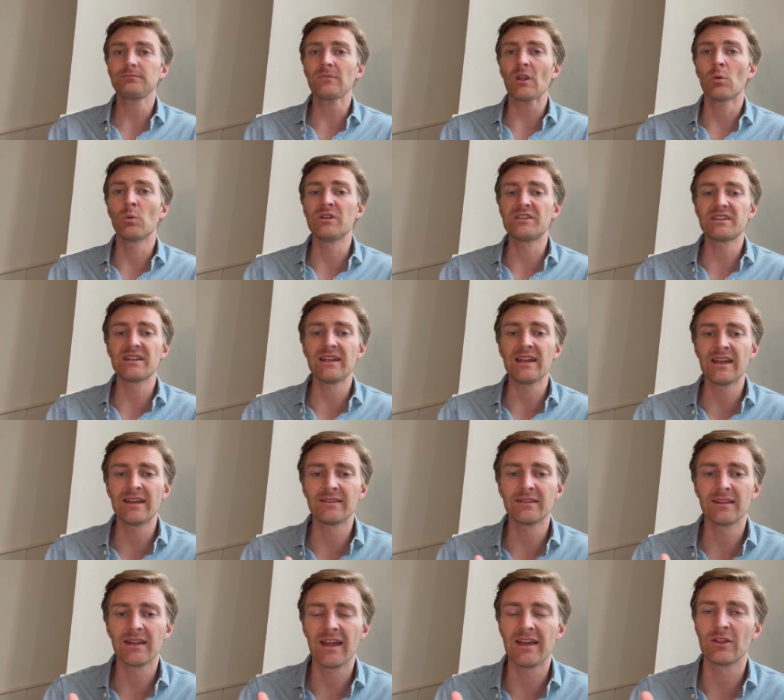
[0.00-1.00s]
We see
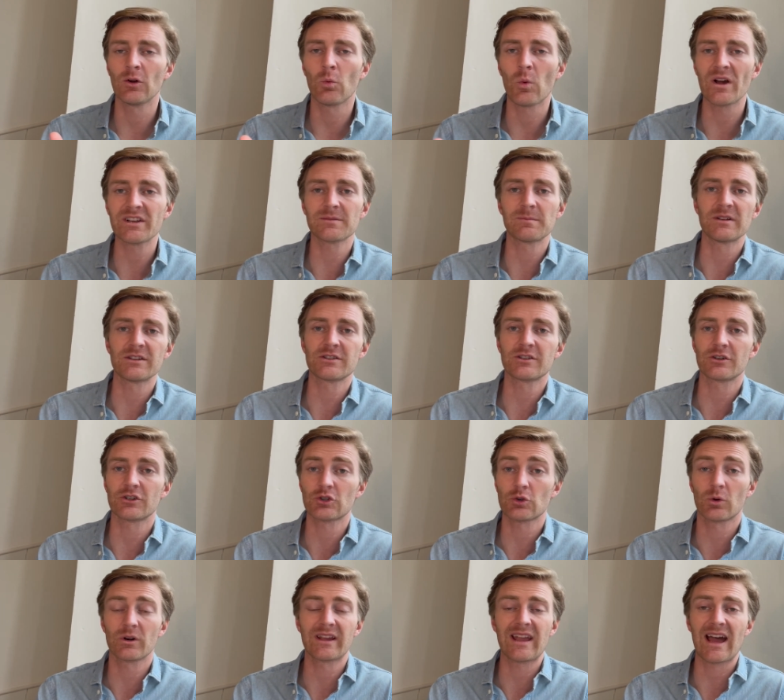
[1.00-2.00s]
in, in the Westminster
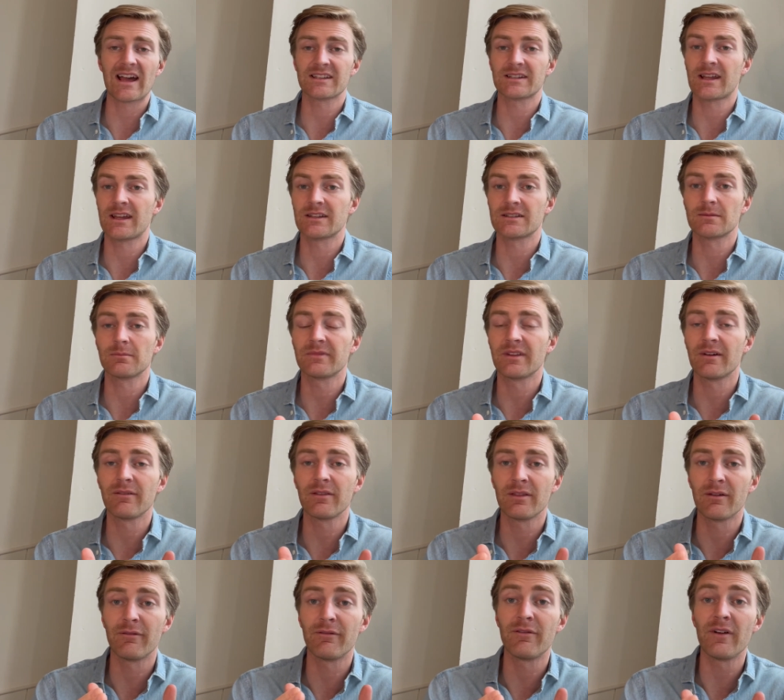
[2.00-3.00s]
Shorter Catechism the,
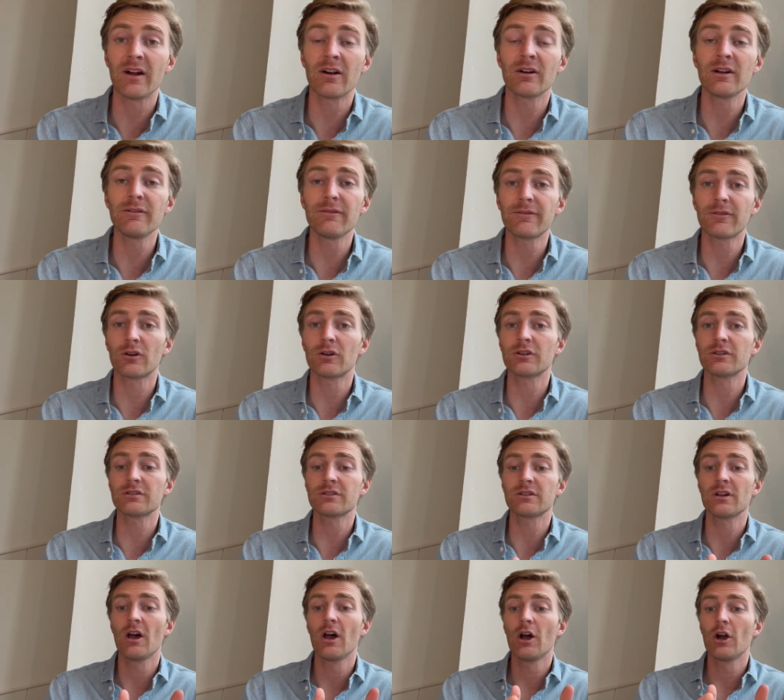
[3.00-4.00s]
the very
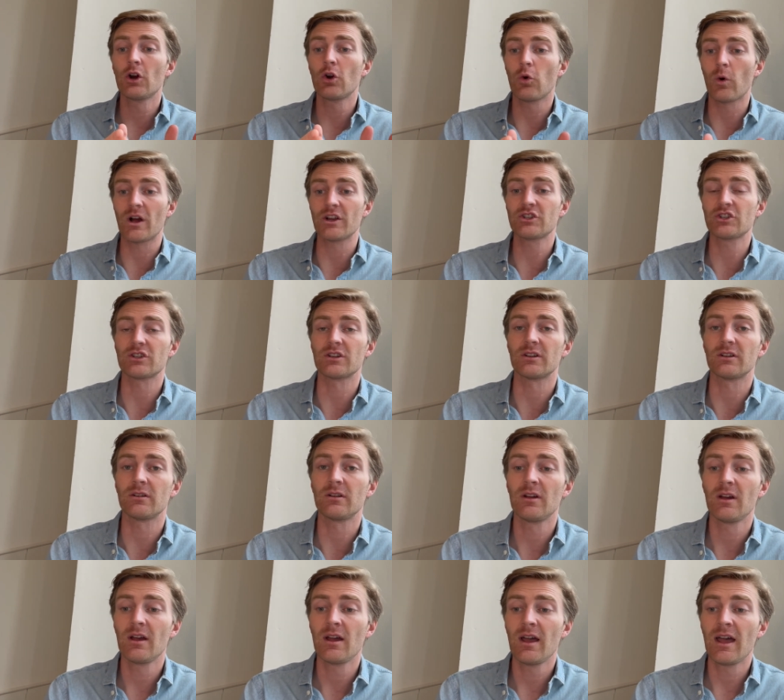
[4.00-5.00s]
first question
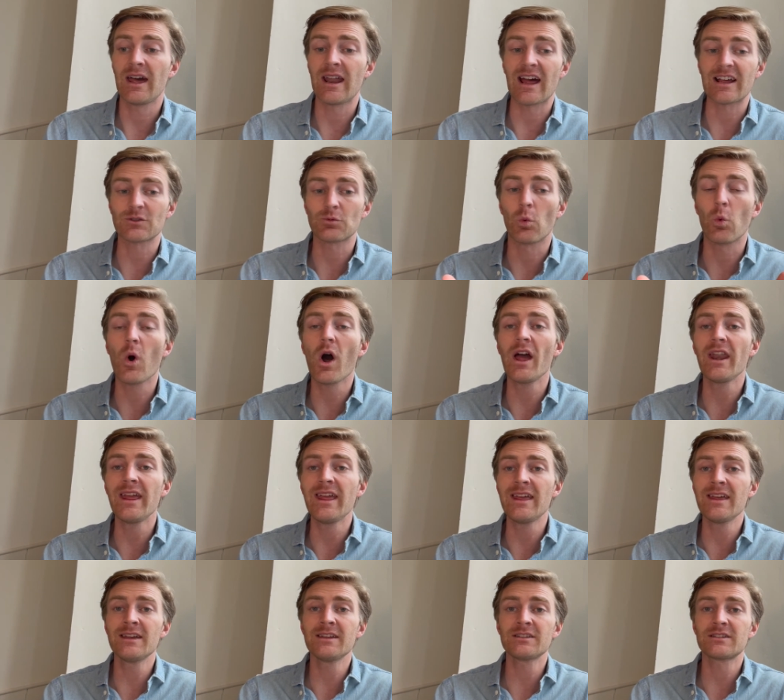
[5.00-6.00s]
it asks, What
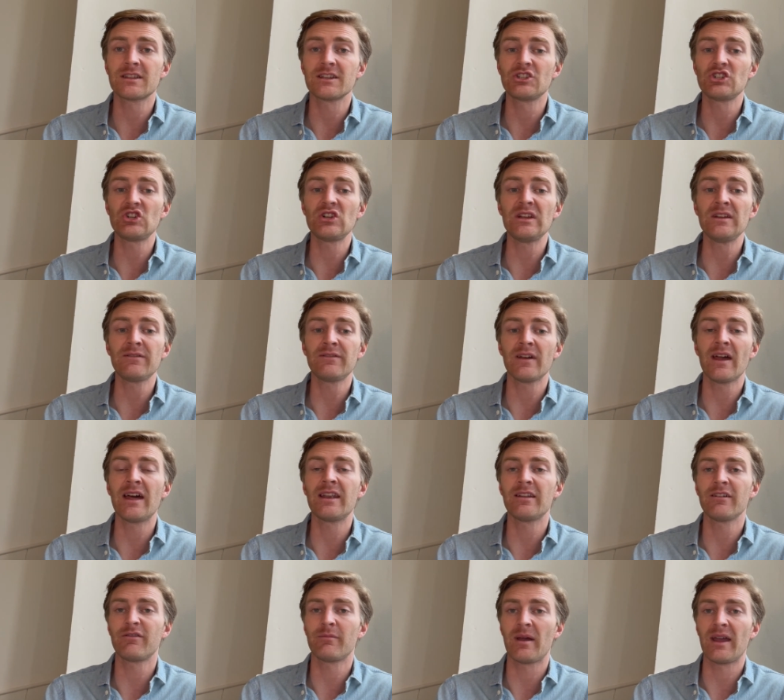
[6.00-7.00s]
is the chief
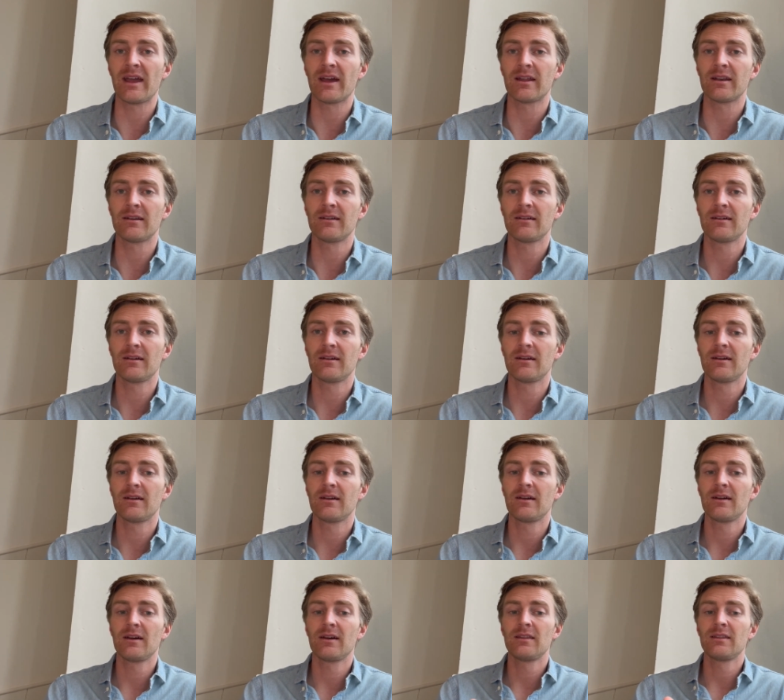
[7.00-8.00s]
end of man?
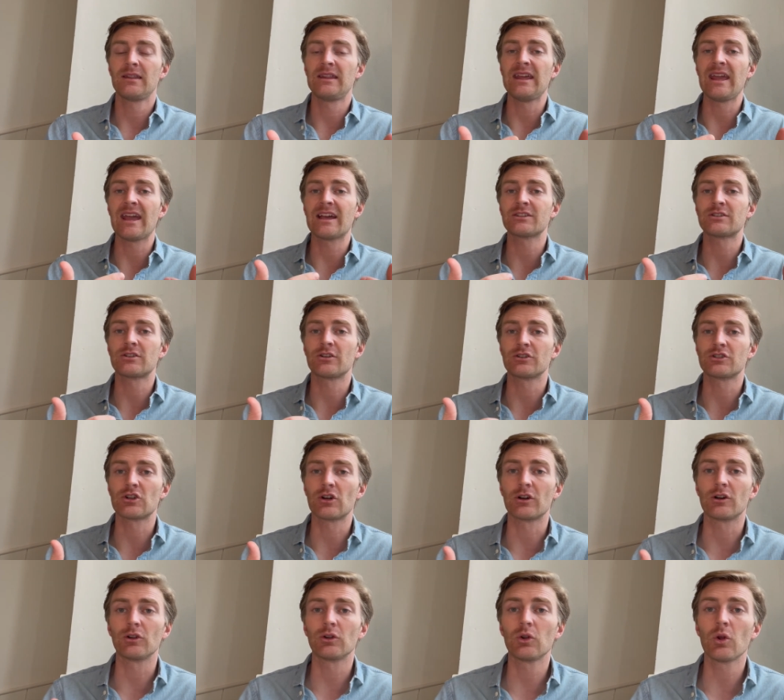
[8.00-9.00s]
The answer to
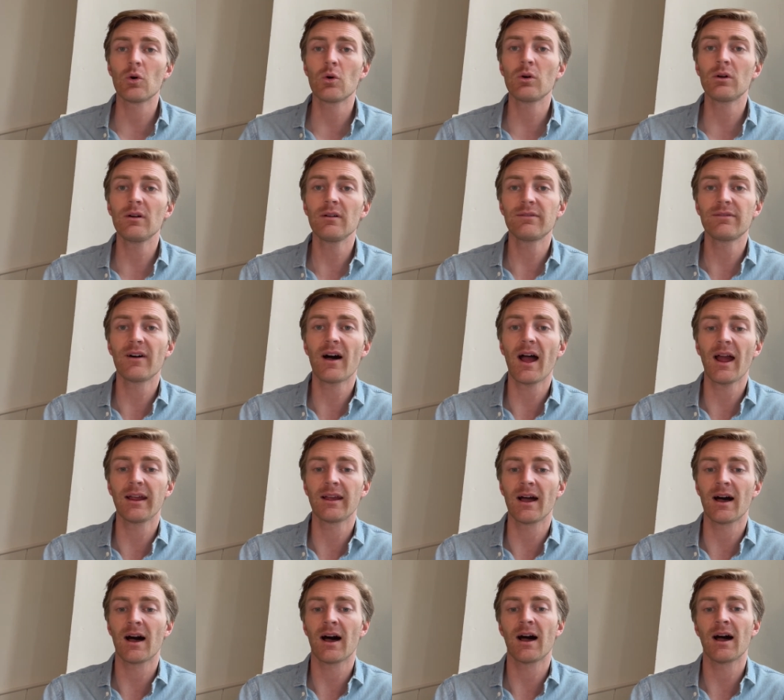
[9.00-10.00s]
glorify
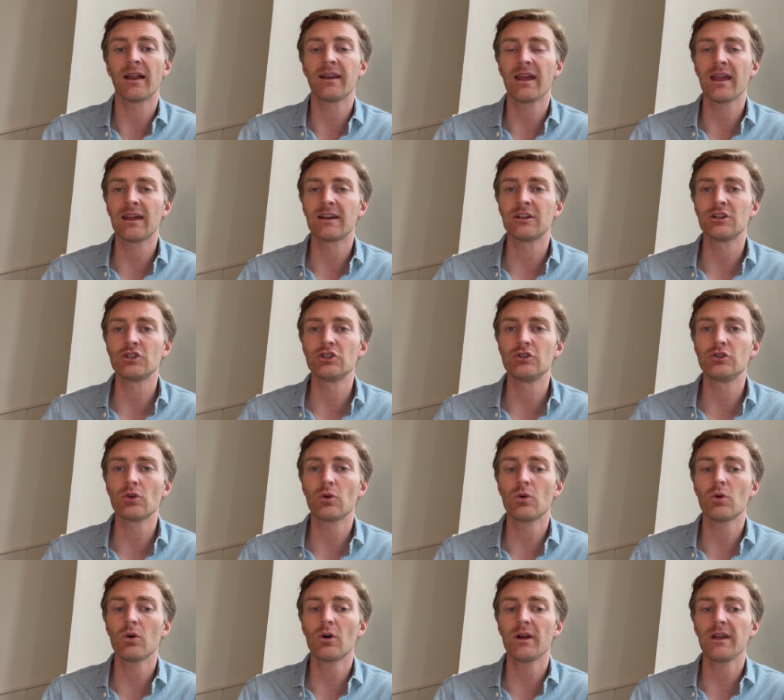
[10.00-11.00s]
God and
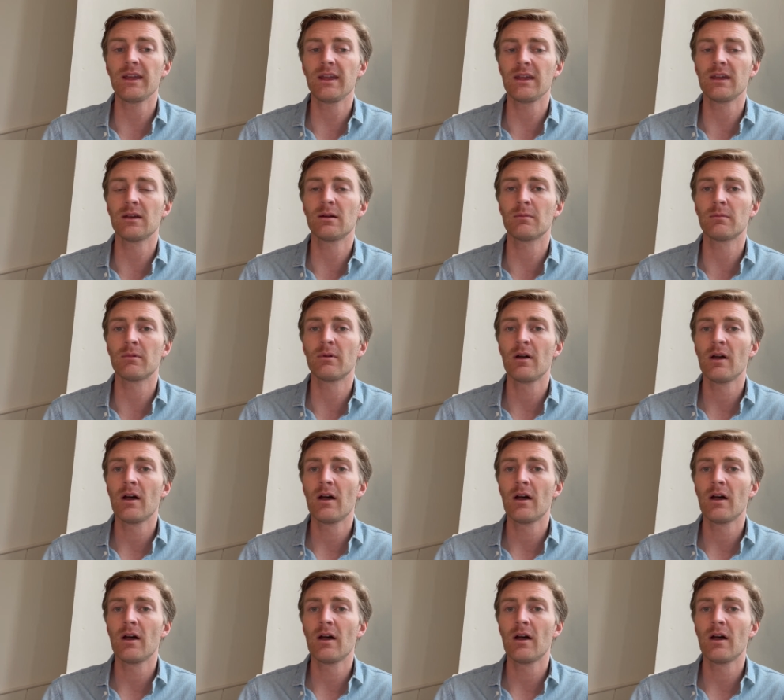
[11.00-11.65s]
enjoy Him